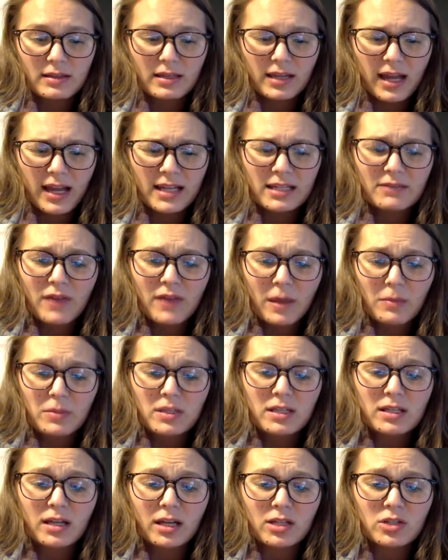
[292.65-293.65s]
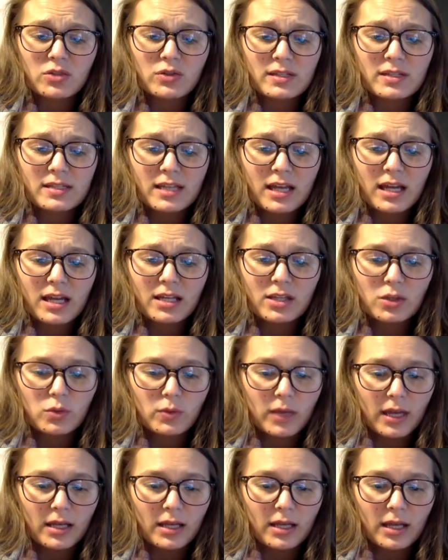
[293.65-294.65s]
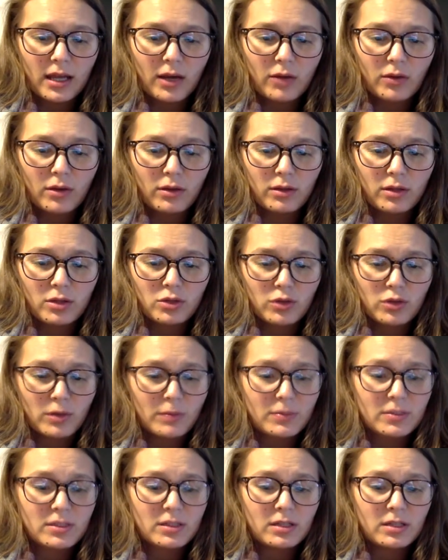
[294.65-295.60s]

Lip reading: the kind of empty countryside you get out on the tip